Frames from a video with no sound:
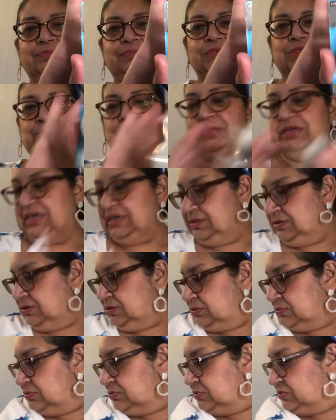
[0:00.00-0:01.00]
So I got
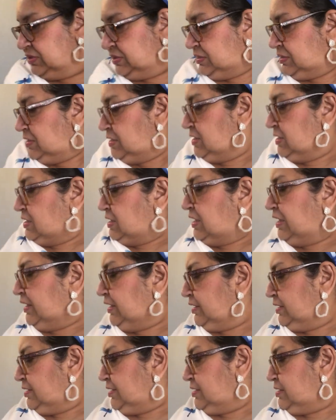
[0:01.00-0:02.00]
those.
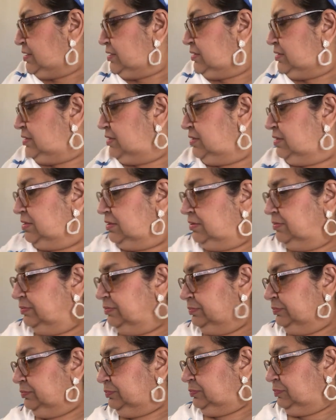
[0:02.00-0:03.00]
And
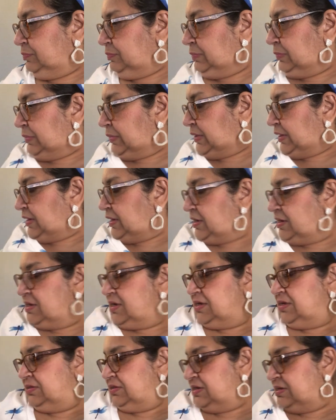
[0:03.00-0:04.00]
I
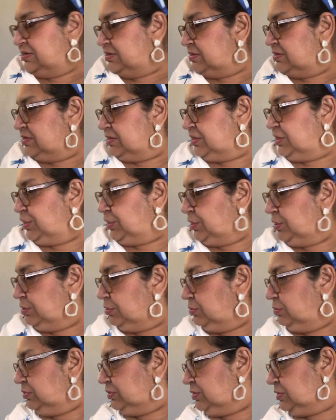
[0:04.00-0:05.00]
got these
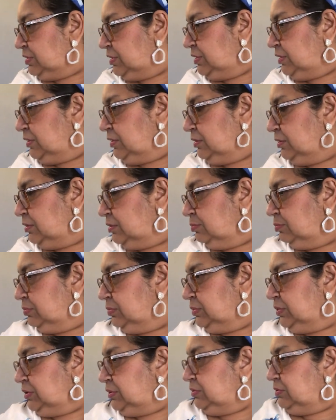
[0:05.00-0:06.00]
cute
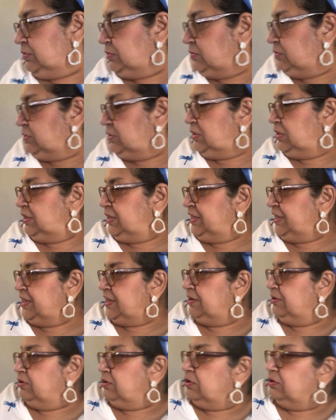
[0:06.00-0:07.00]
little
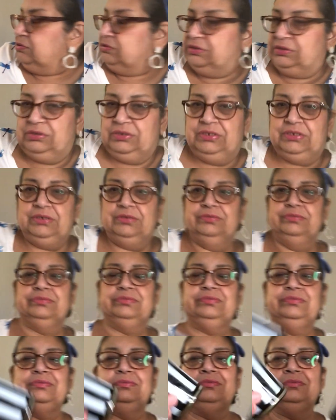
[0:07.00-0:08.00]
candle holders.
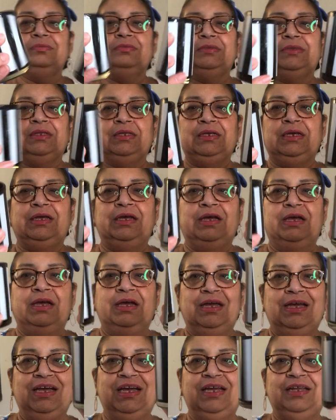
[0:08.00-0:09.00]

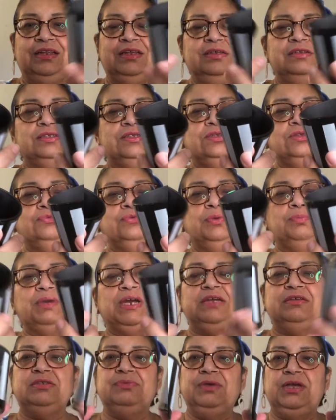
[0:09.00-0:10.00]
And this
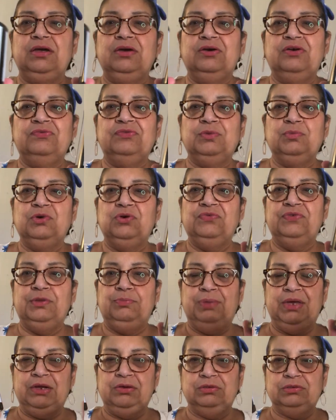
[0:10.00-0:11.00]
reminds me of the movie
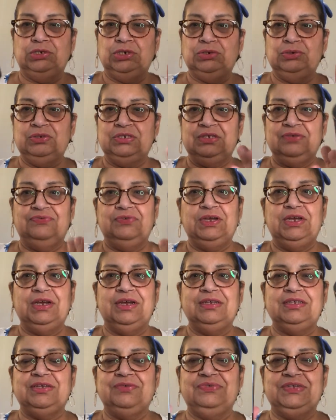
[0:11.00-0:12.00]
Beetlejuice, if you
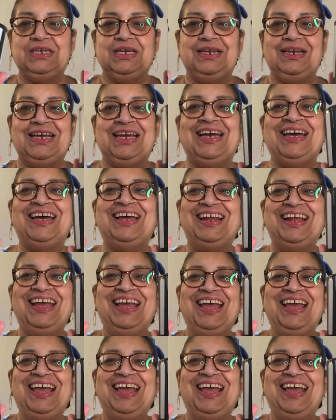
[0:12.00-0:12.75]
guys have seen that.